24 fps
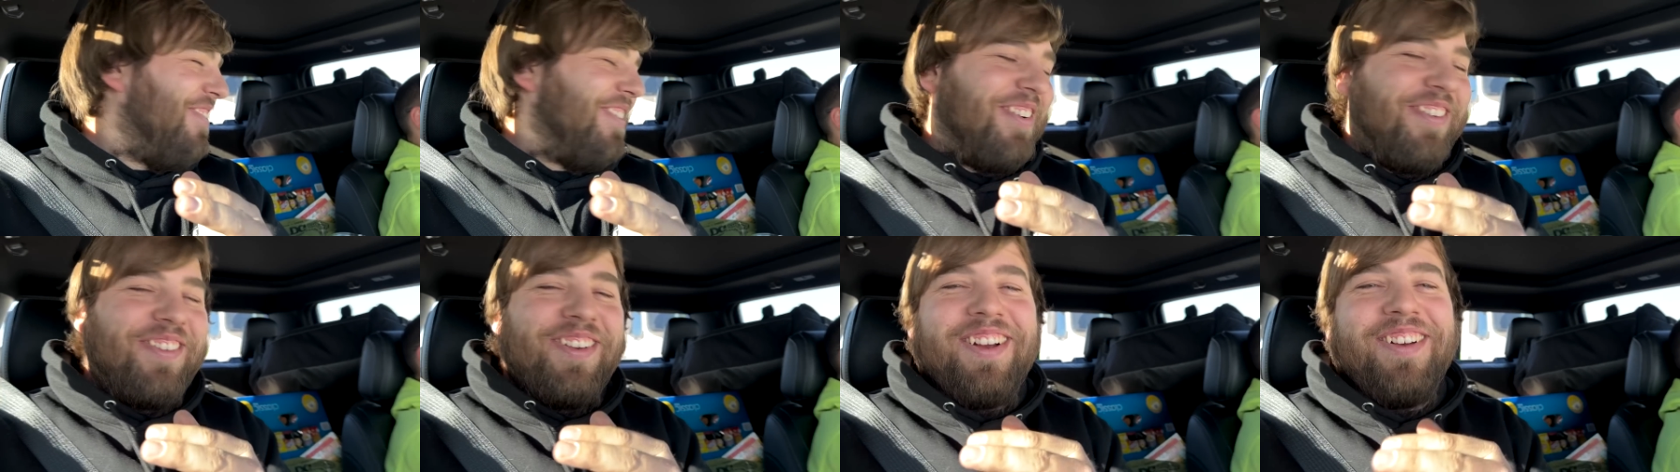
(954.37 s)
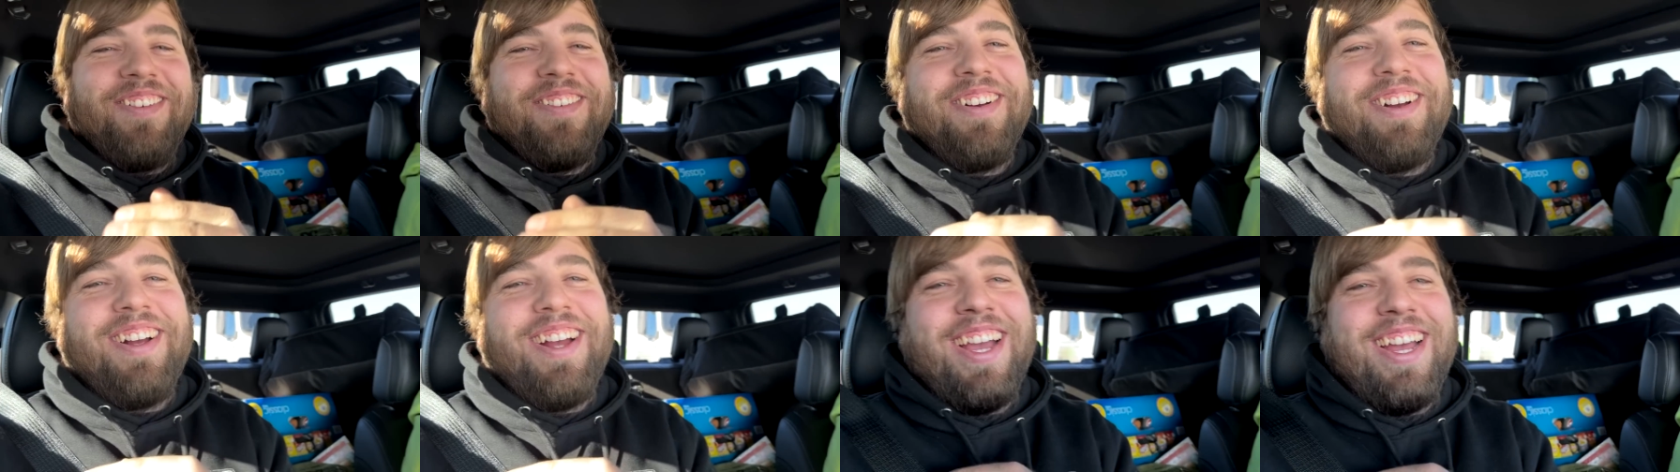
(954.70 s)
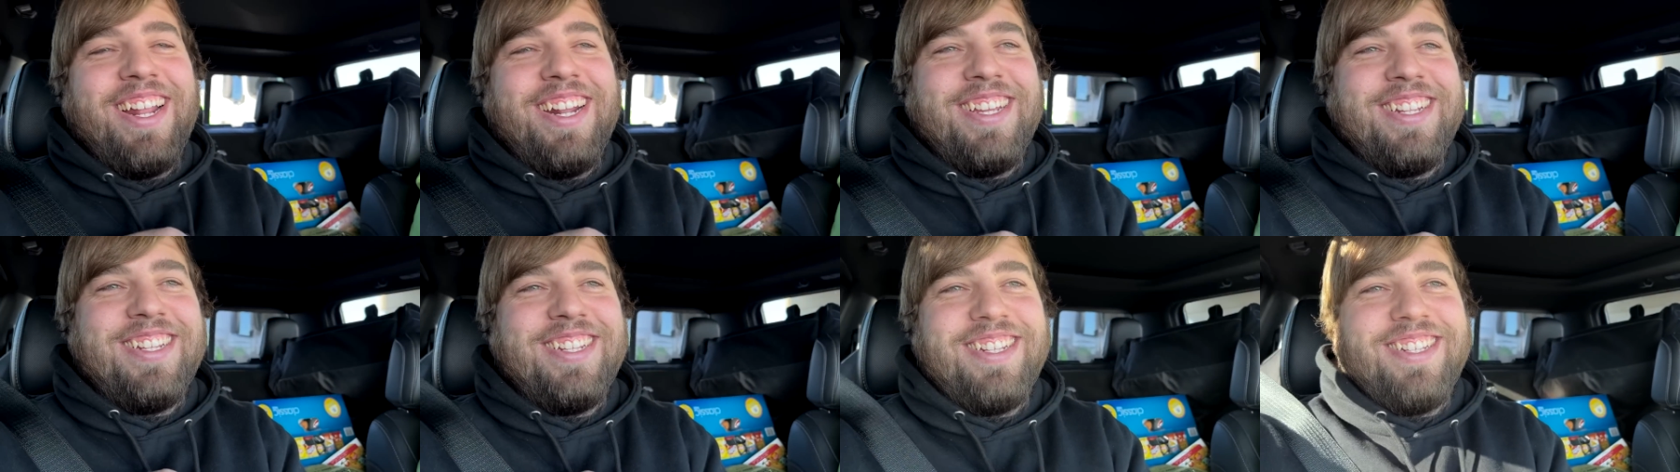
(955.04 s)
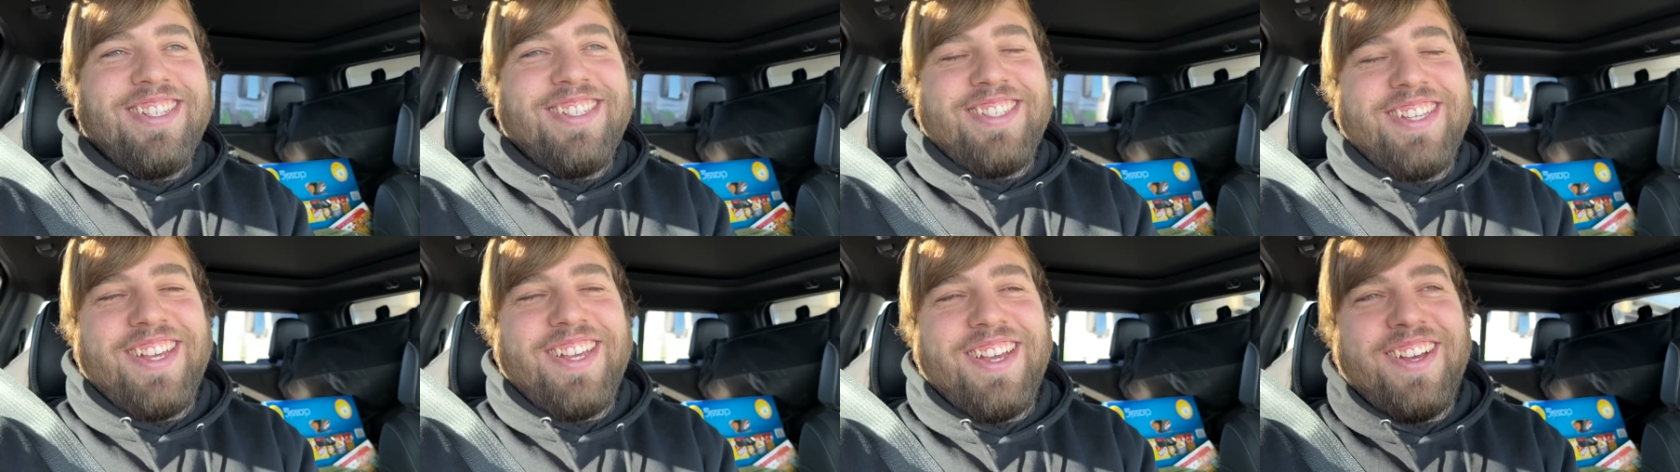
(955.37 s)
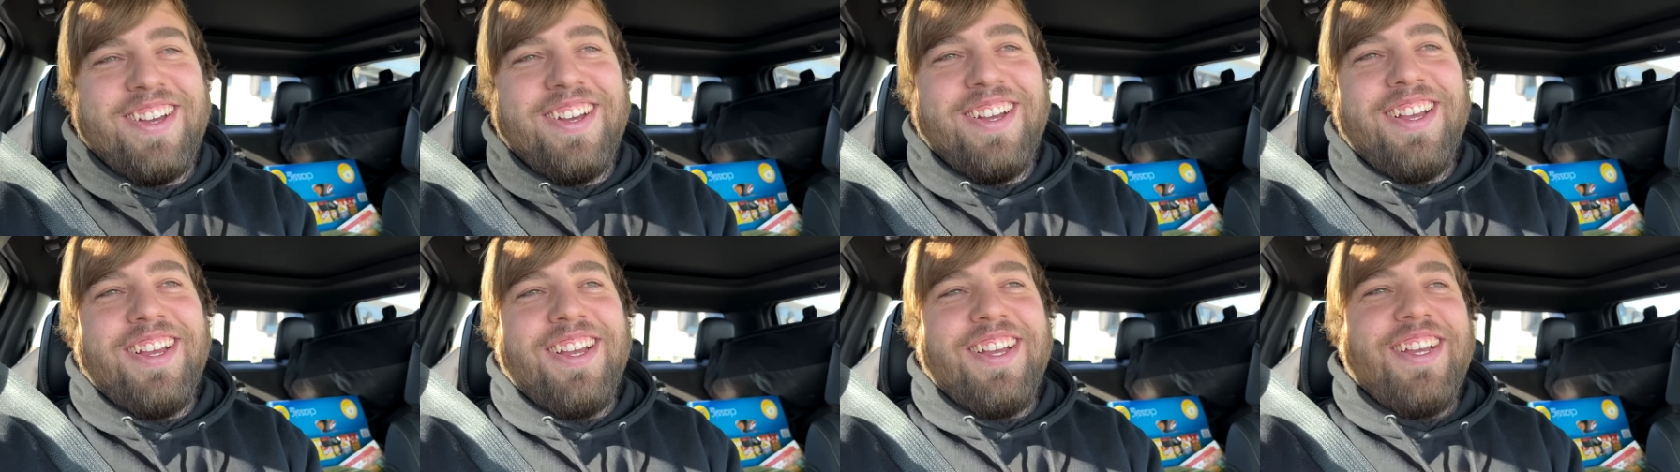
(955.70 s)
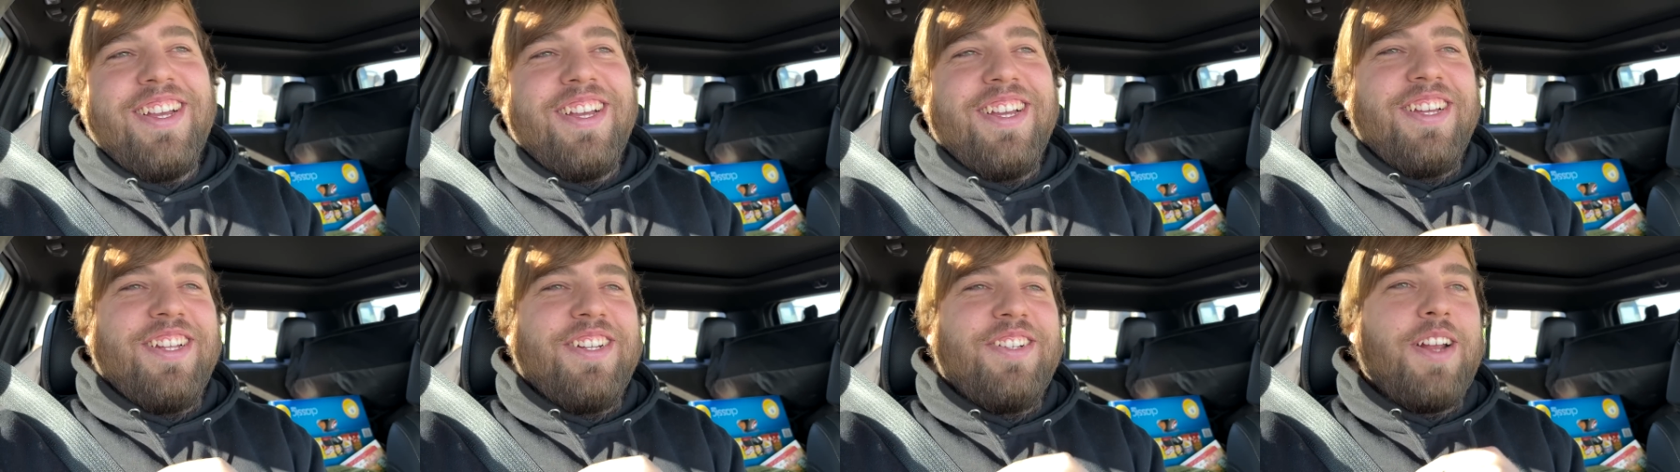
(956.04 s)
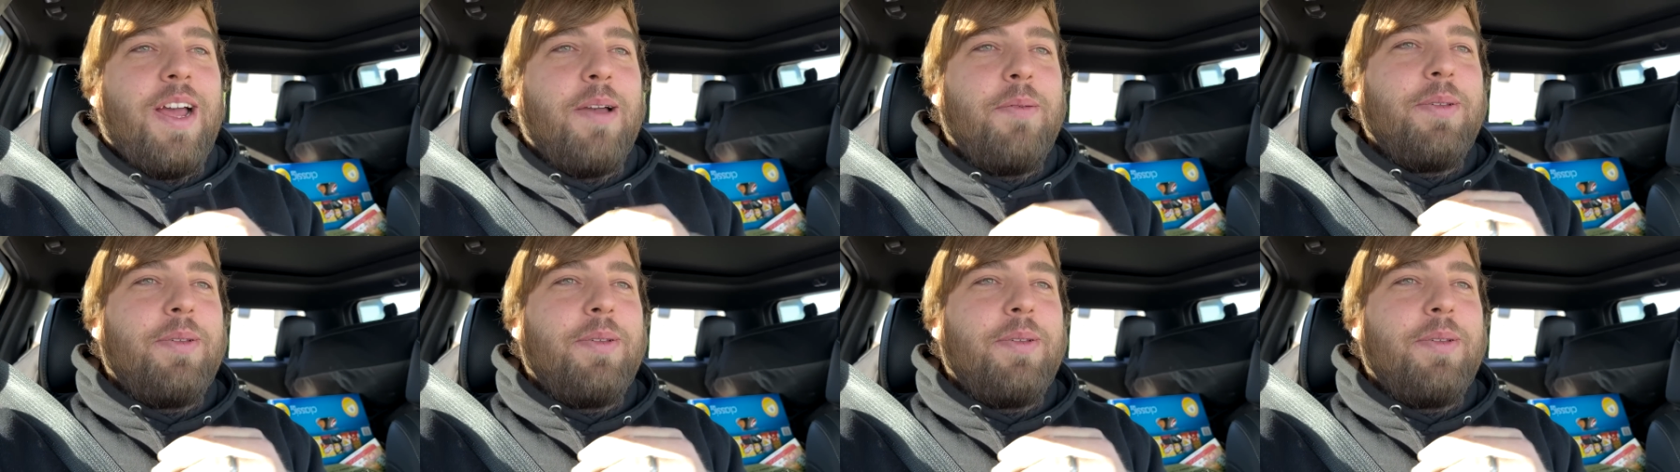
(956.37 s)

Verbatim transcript: for where we're headed. So drop